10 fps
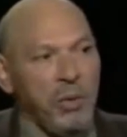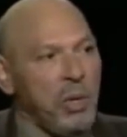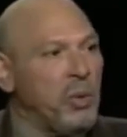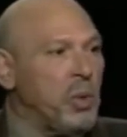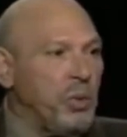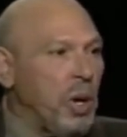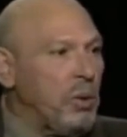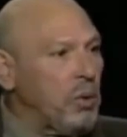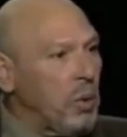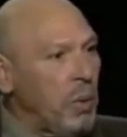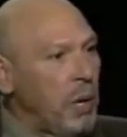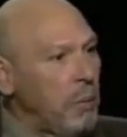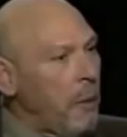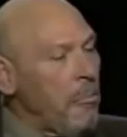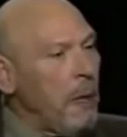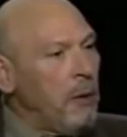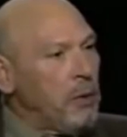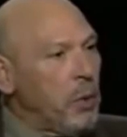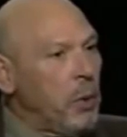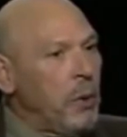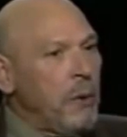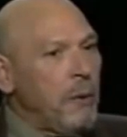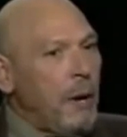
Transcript: artistic directors are white men. So